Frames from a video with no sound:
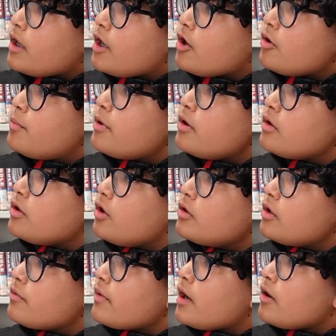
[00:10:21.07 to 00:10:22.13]
Gilbert
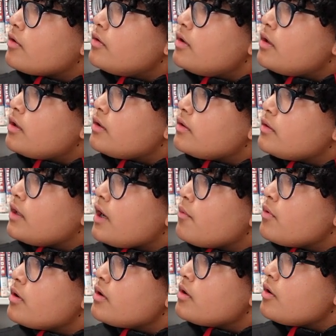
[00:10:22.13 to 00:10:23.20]
looked around. There
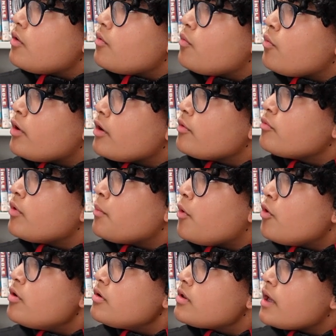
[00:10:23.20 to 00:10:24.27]
were, were
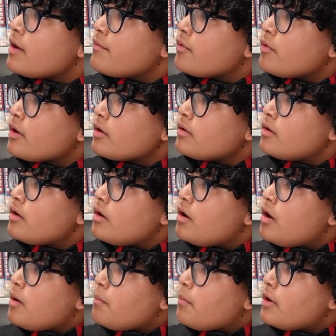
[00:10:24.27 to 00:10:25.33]
remoras everywhere,
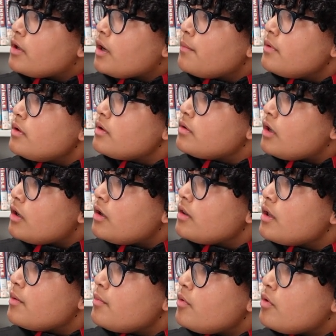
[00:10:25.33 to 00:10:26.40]
but none, none of
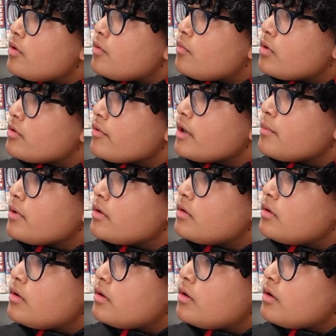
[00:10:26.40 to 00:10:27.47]
them was Raymond.
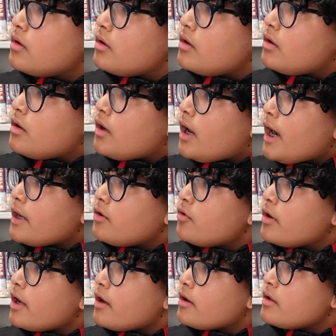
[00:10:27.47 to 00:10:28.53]
I
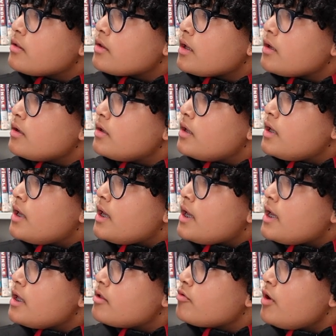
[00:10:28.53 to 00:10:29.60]
don't care, he said.
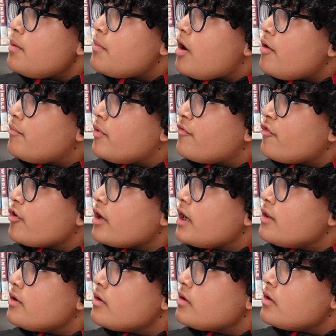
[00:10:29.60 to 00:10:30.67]
He swam off before
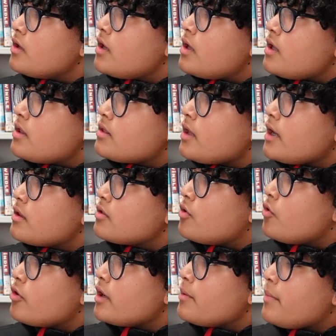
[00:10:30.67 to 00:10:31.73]
either side
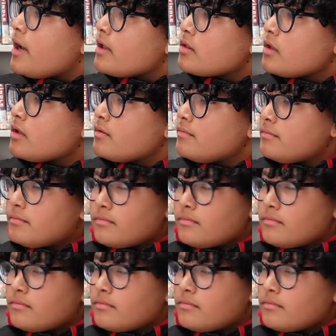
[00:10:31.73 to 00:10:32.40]
scored a basket.